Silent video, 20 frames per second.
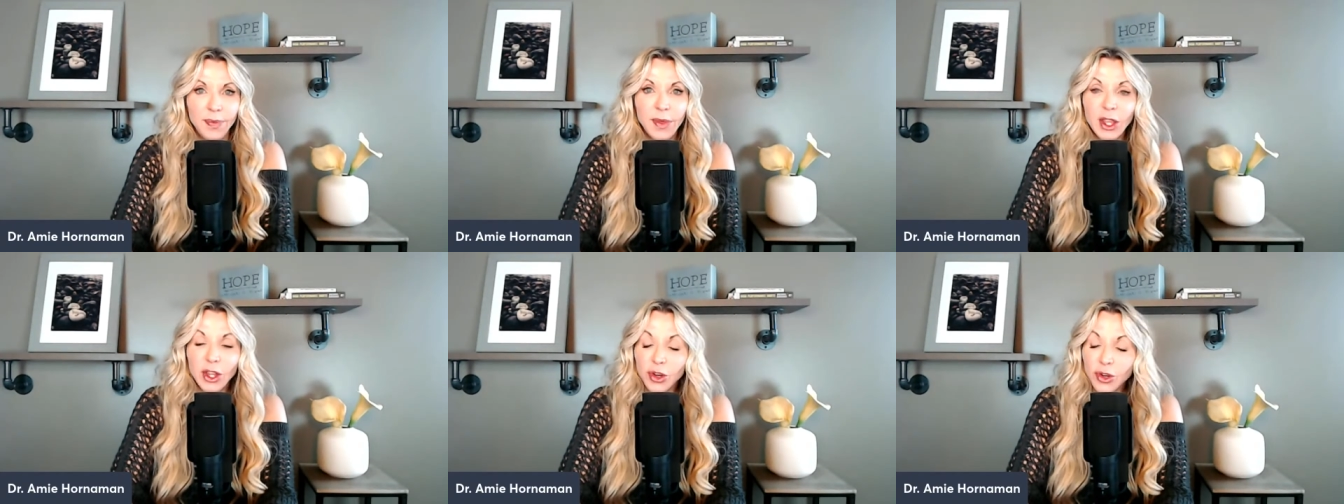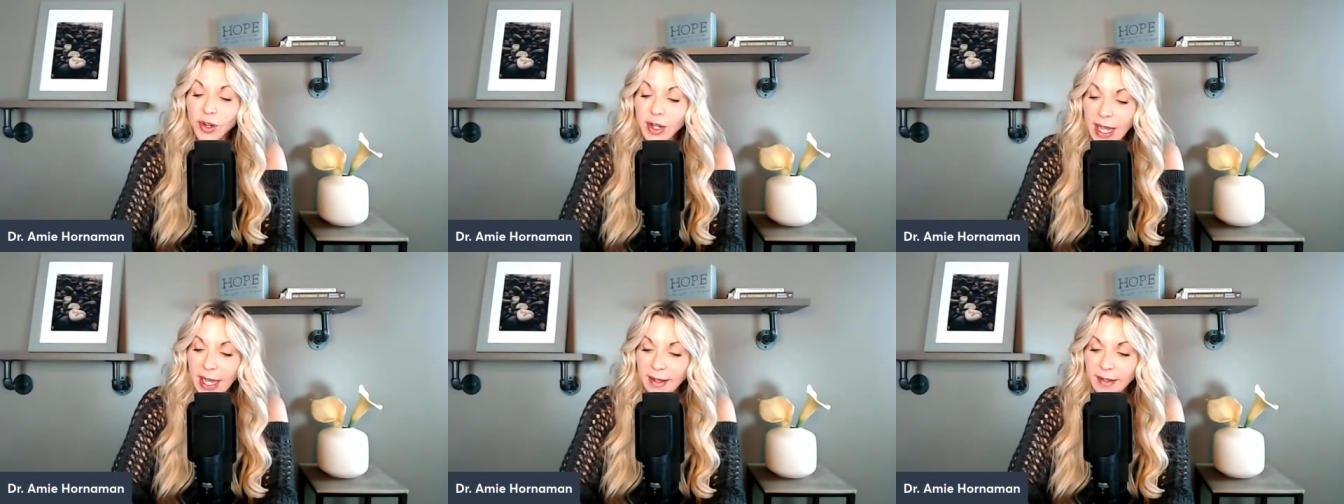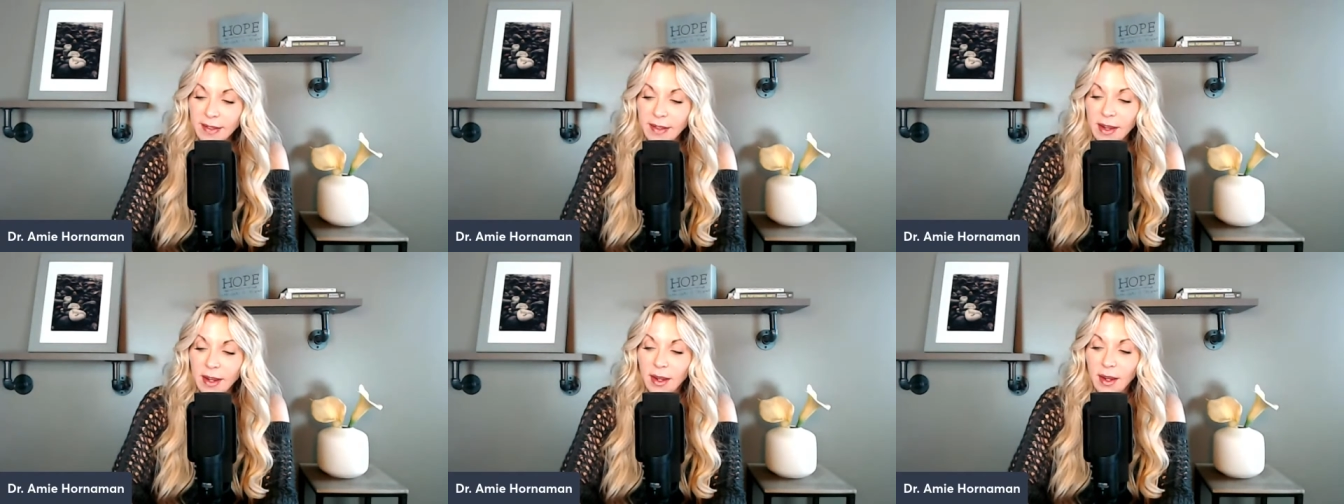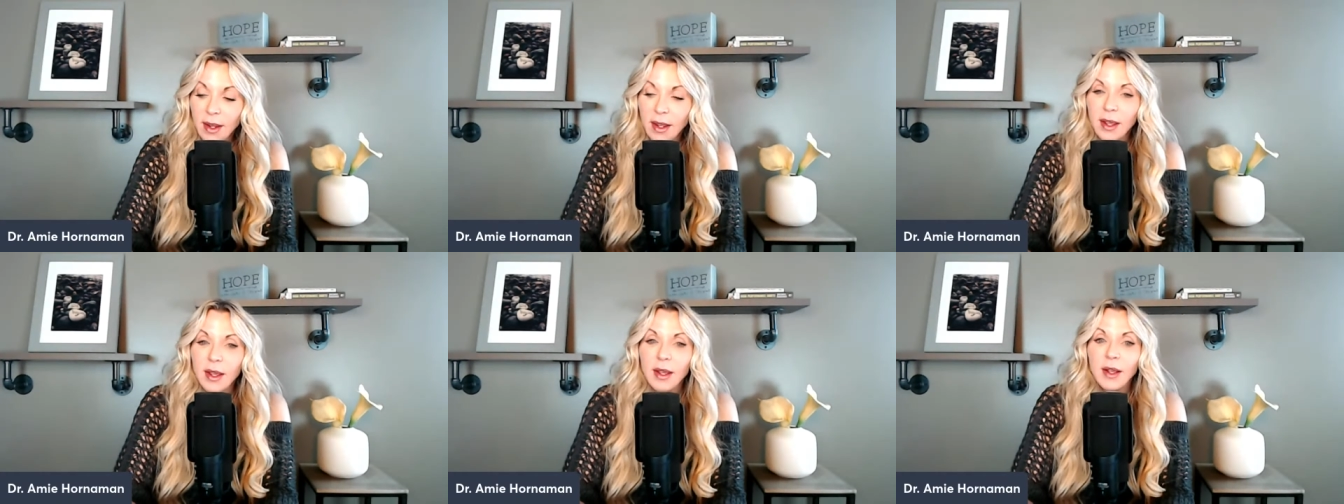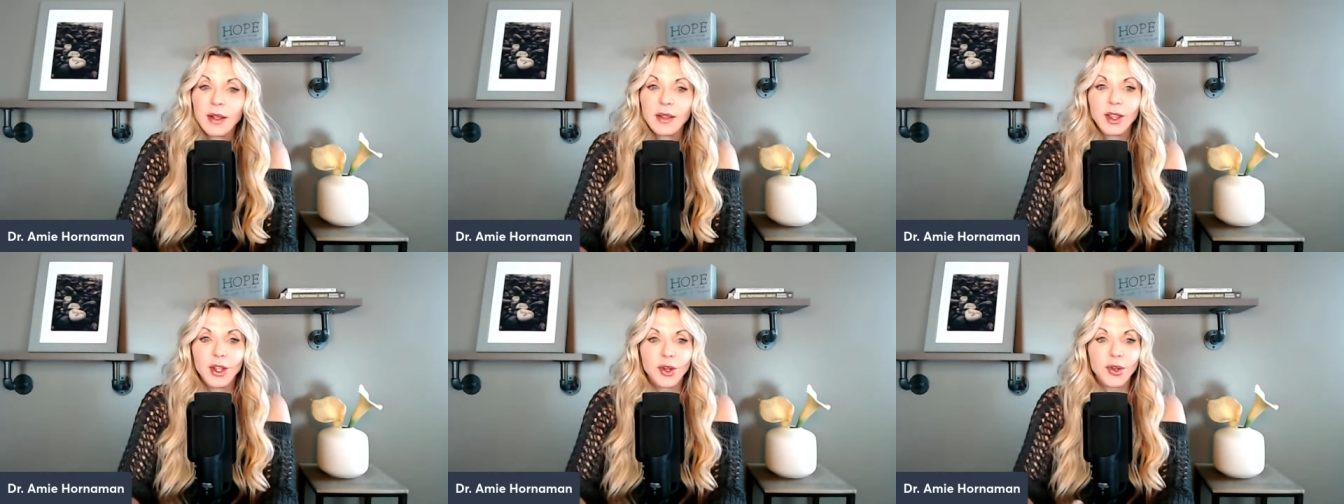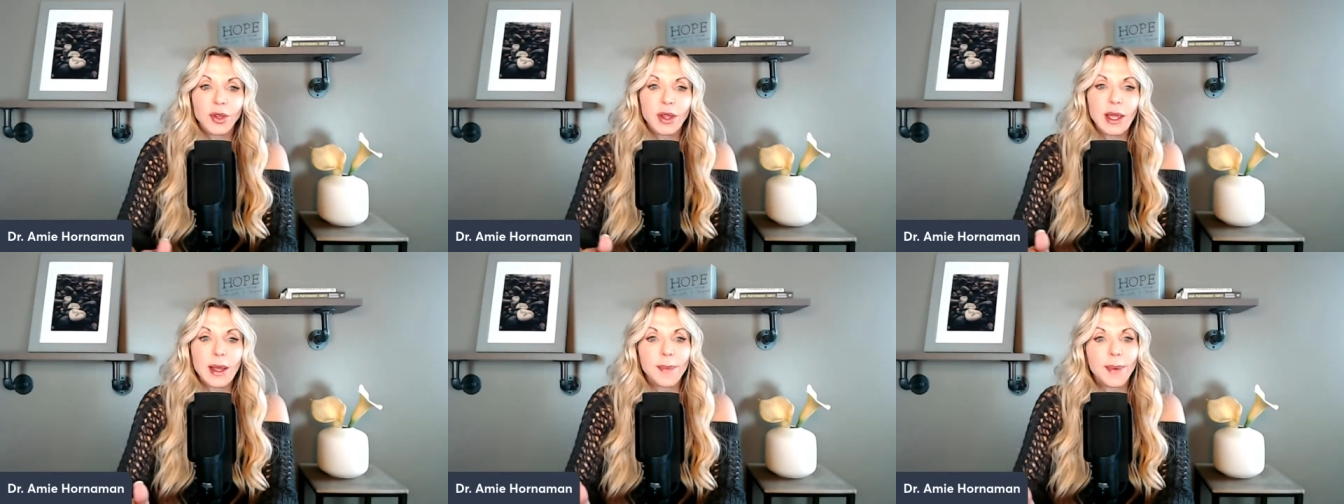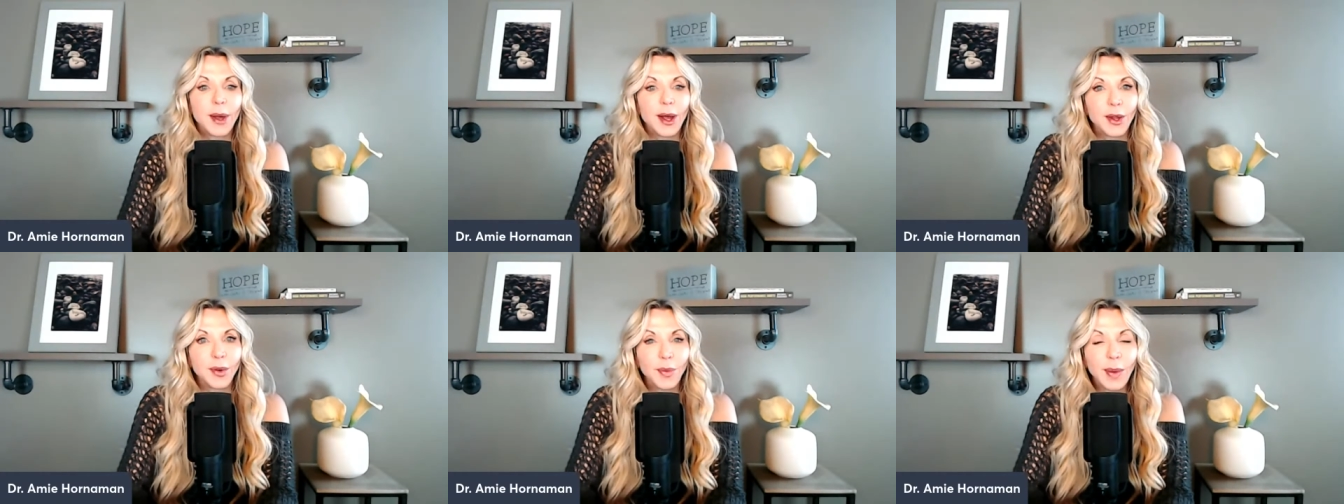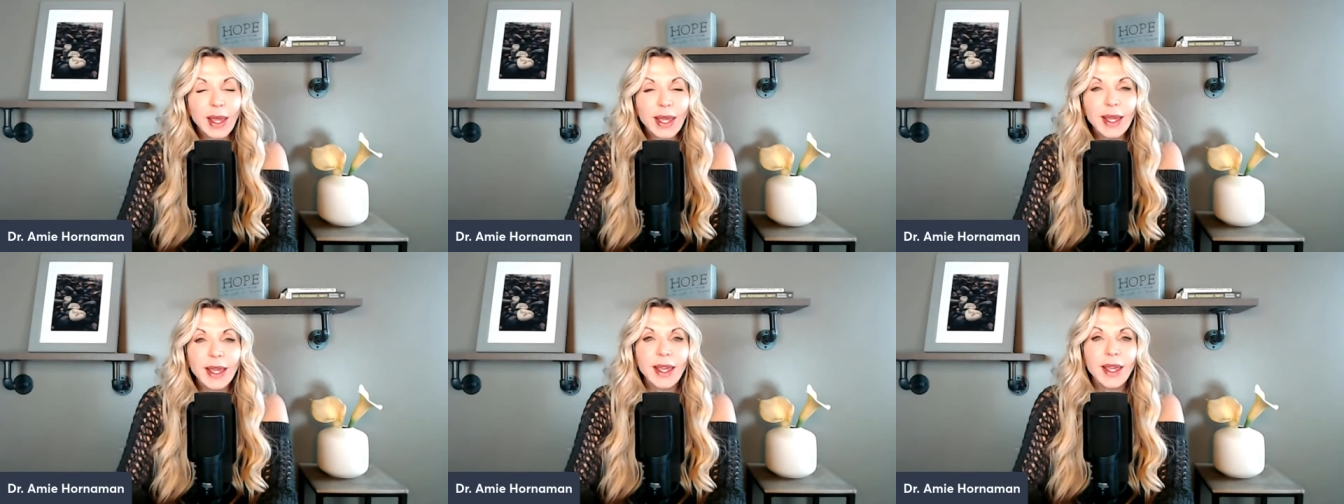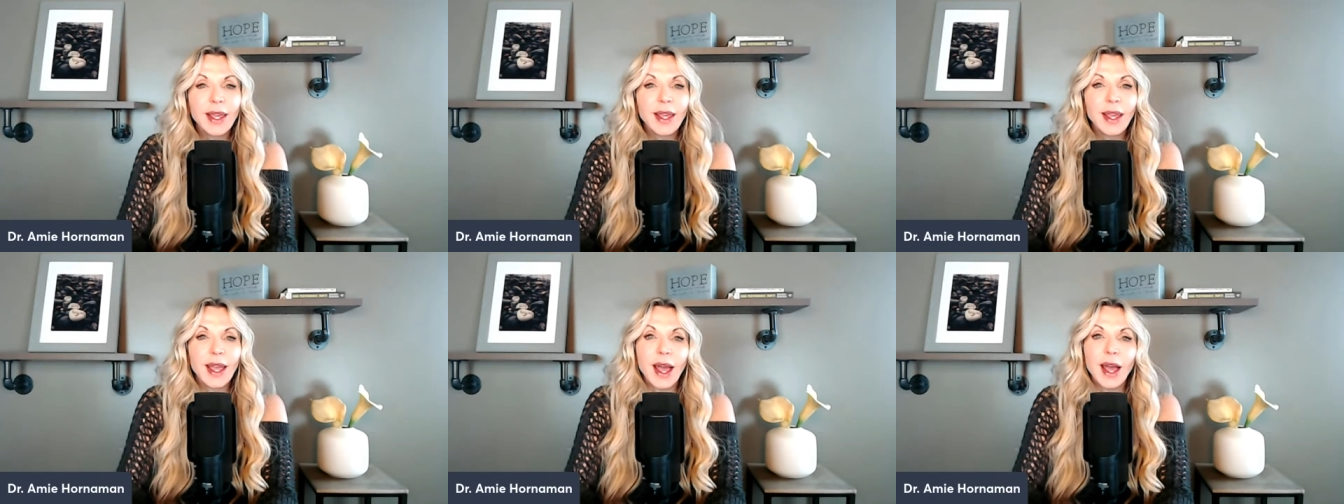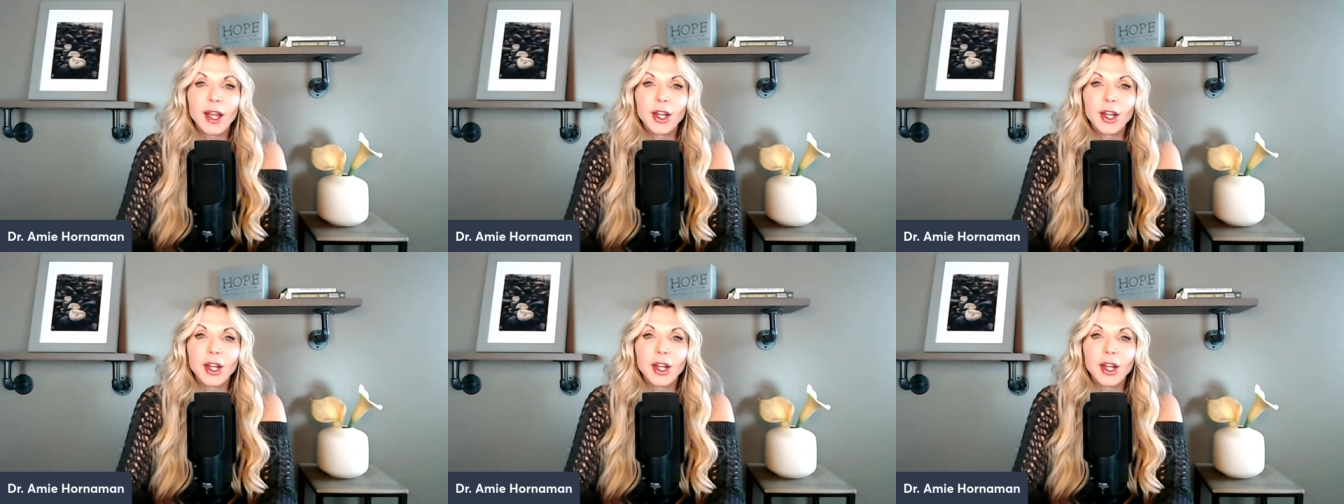that you're testing literally upon waking,